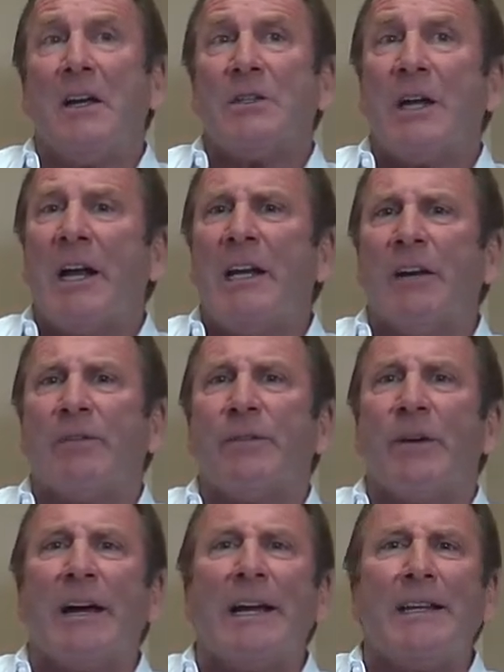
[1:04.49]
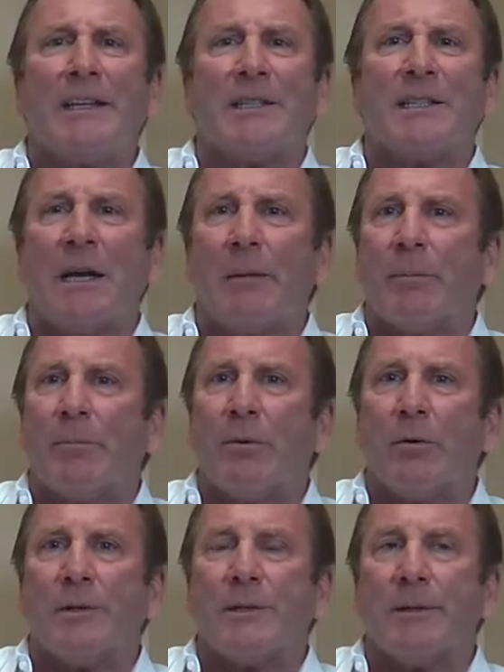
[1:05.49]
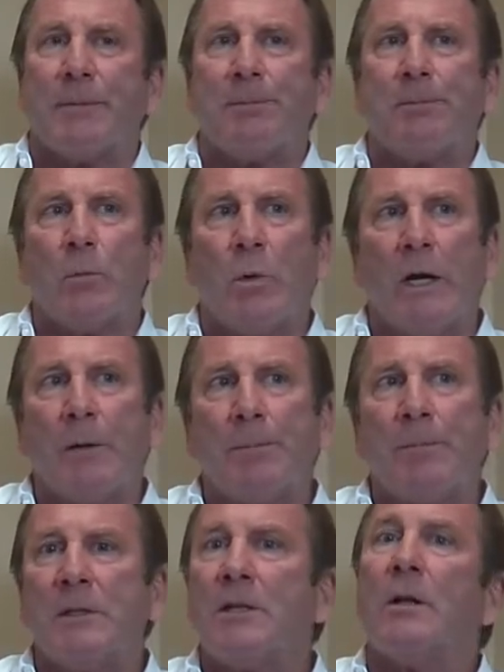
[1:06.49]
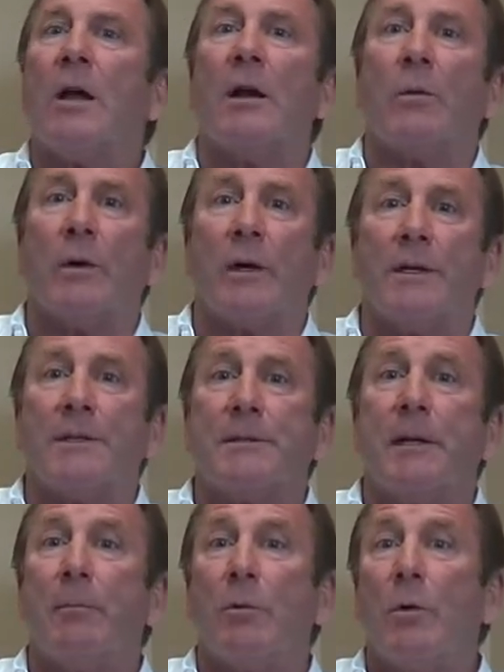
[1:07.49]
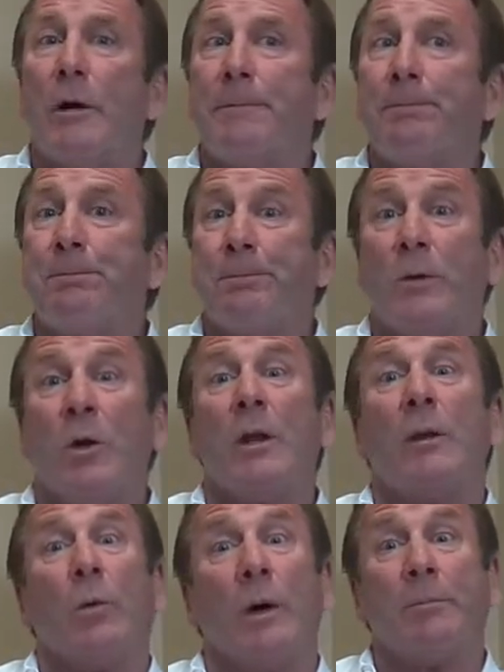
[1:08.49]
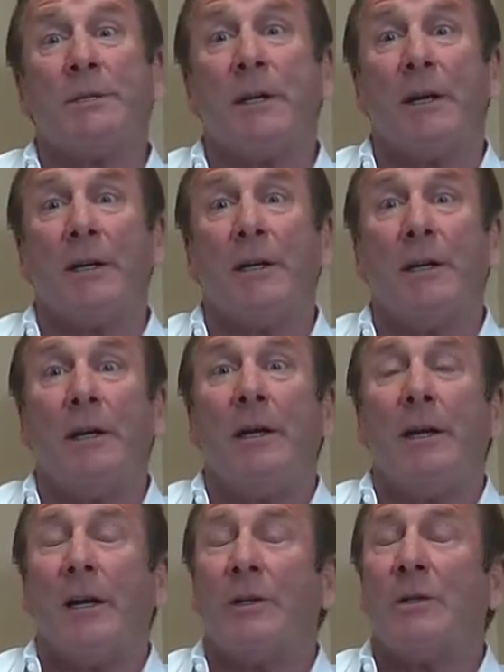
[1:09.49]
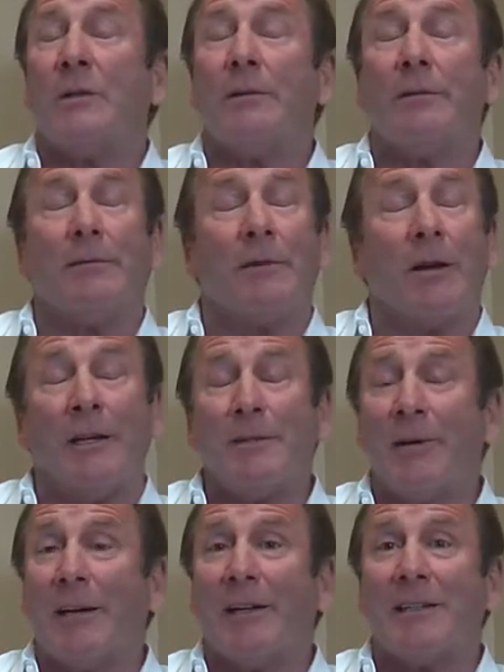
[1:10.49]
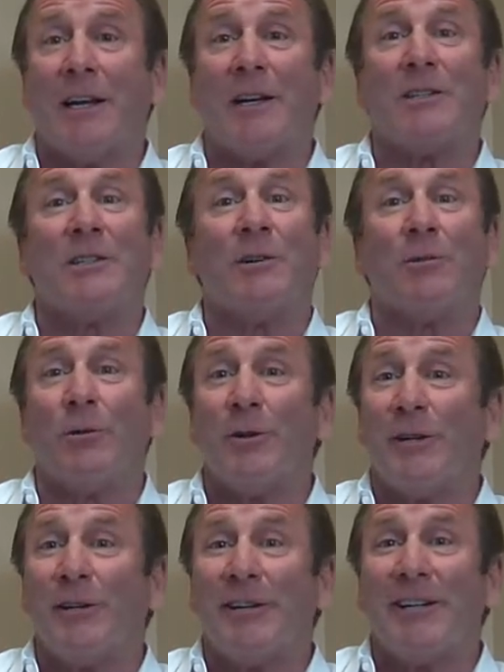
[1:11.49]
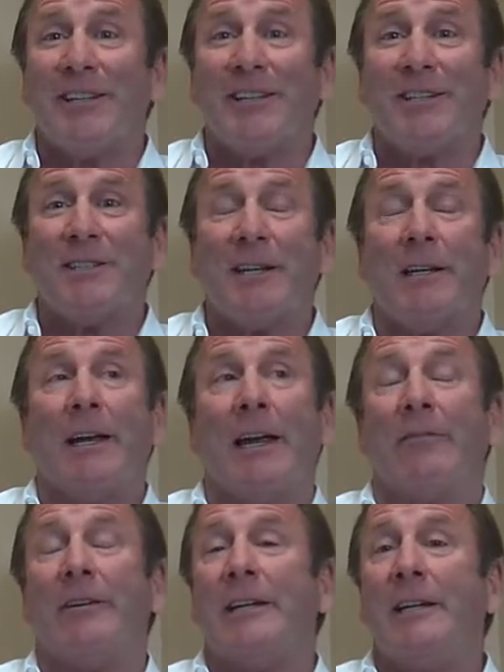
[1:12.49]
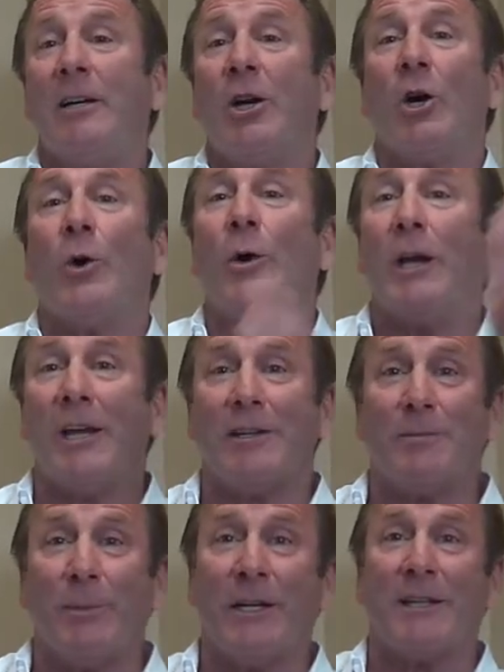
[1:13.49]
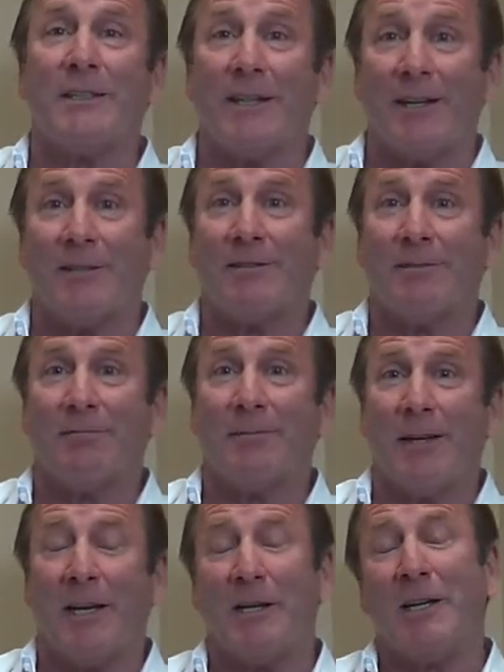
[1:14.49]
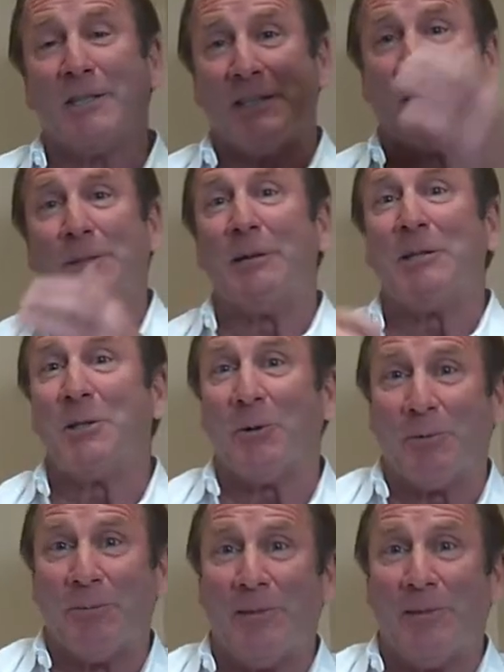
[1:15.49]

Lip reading: So how do you find this type of person? Well, there's a lot of ways. Number one, go to their website, because cosmetic dentists that are really good at this have an ego as big as this. And yes, that's me too.